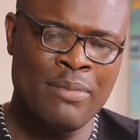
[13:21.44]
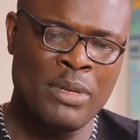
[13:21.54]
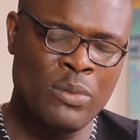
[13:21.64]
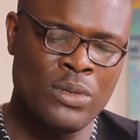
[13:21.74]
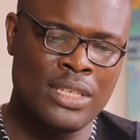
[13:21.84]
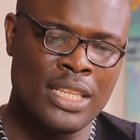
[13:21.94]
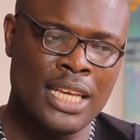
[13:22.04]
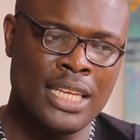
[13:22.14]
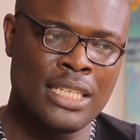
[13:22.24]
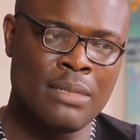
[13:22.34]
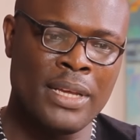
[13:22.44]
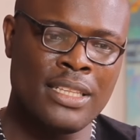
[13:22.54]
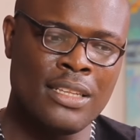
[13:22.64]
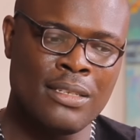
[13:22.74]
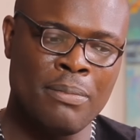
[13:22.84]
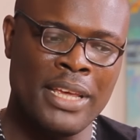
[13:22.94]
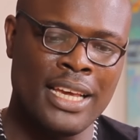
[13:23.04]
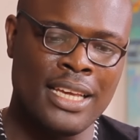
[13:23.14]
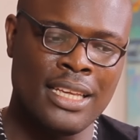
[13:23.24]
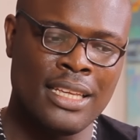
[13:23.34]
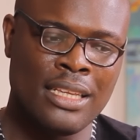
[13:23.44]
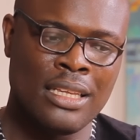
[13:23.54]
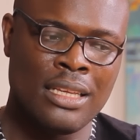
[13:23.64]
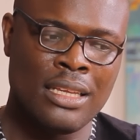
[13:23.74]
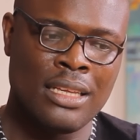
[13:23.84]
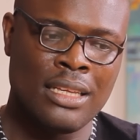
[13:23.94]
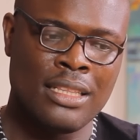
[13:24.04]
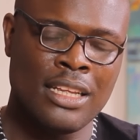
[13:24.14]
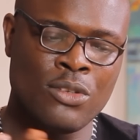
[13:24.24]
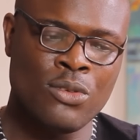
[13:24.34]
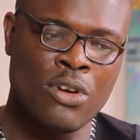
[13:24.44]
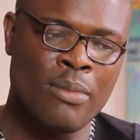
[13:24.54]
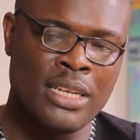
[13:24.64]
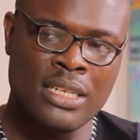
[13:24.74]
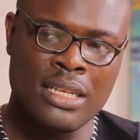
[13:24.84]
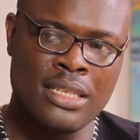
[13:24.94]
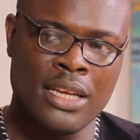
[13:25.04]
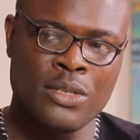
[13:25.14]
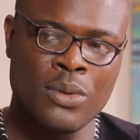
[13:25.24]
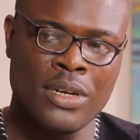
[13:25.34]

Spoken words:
heard people say that it is better to beg than to do commercial sex